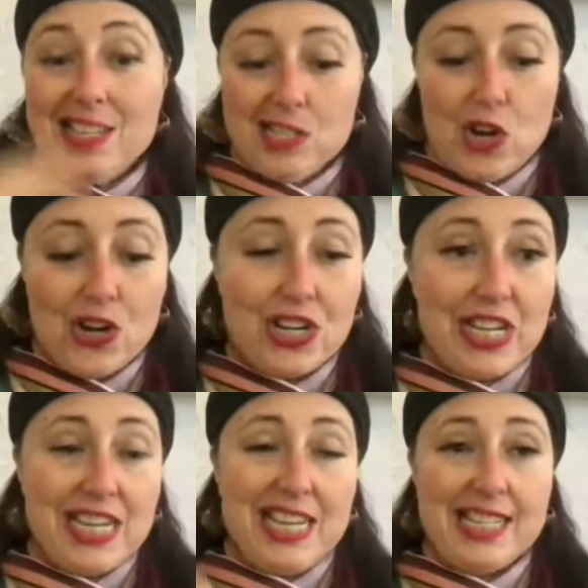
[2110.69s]
He's
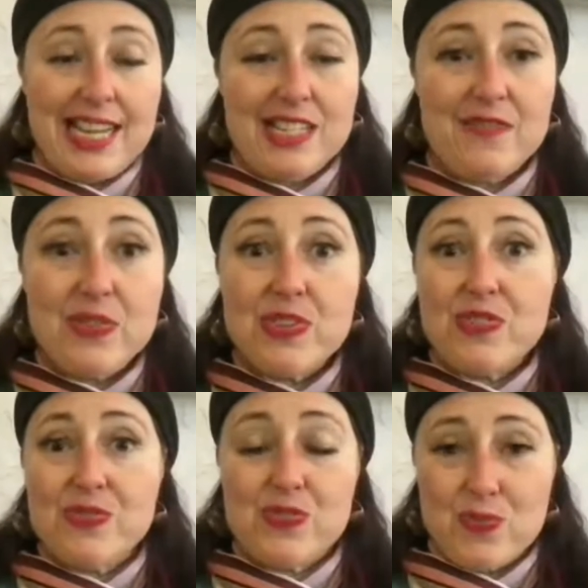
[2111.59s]
arty, he takes
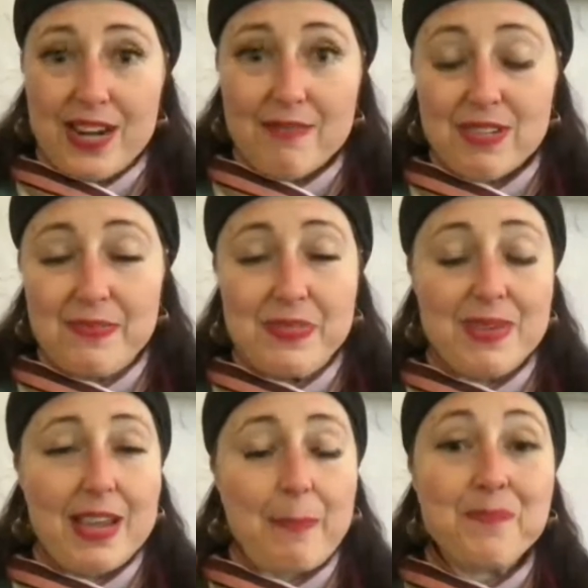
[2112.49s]
photos, whatever."
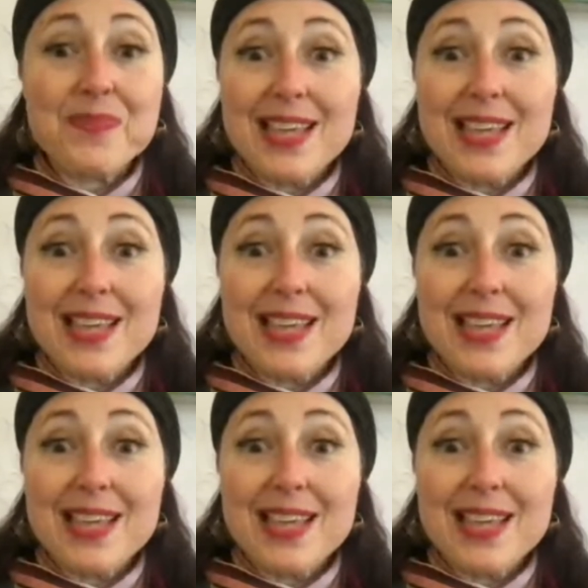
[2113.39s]
Right?